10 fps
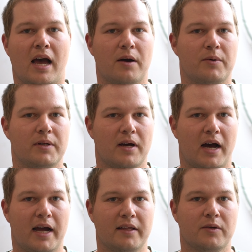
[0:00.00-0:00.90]
I would
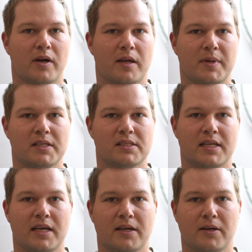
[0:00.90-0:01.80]
highly recommend
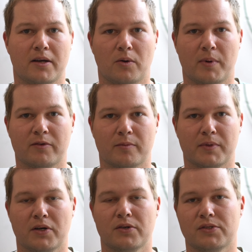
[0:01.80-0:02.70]
staying away from
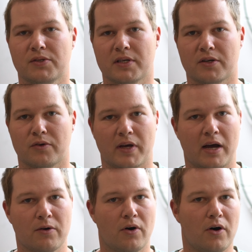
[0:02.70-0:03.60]
those. You can go the
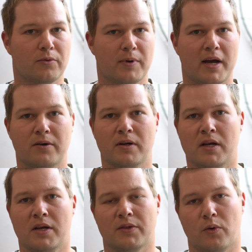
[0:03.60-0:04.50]
alcohol route,
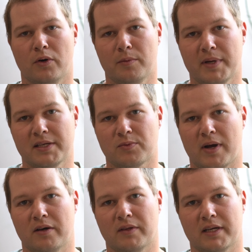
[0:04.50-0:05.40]
the oil-based
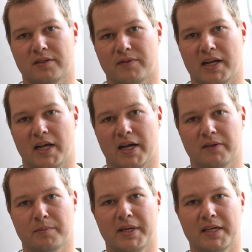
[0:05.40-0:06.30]
route like Divine
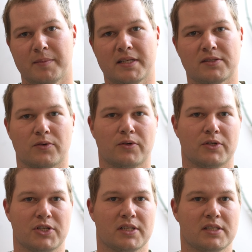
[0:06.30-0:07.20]
Island Pigments, or
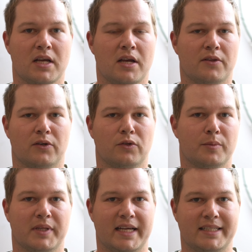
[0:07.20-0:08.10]
just the
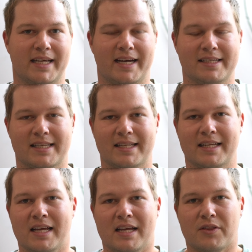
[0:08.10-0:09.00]
Alumilite dyes. And
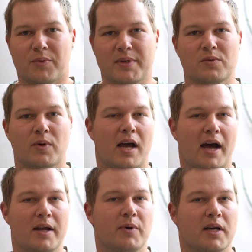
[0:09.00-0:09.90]
the reason why
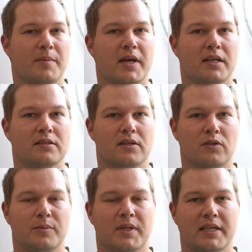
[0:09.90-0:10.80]
I'd recommend
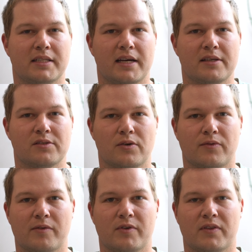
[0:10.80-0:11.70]
Alumilite dyes
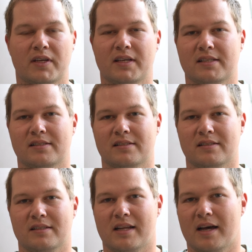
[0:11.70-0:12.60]
over everything is
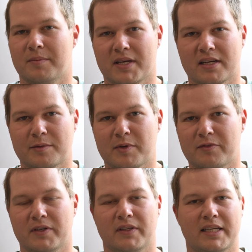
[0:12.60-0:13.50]
not because I'm
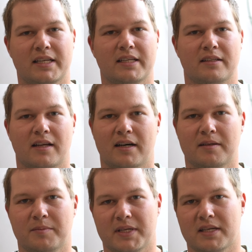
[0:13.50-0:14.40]
affiliate,
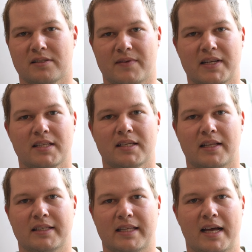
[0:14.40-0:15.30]
not because of anything
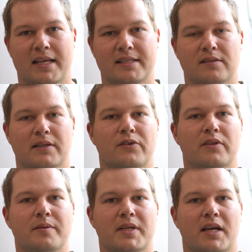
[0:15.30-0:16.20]
like that. It's
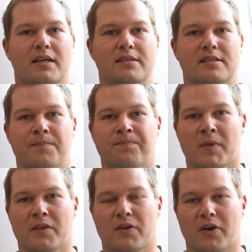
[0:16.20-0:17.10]
literally because
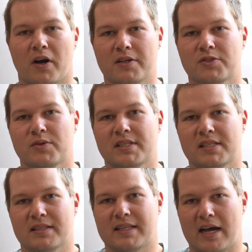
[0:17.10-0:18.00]
there are hundreds
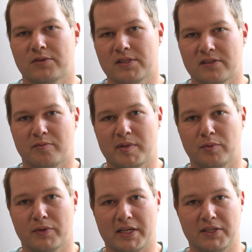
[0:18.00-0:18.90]
and thousands of
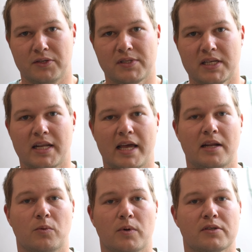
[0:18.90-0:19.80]
people that use it, and
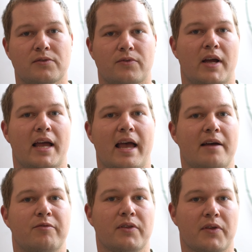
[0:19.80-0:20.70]
it works for
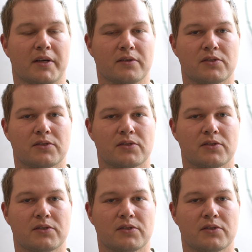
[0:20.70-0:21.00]
everything.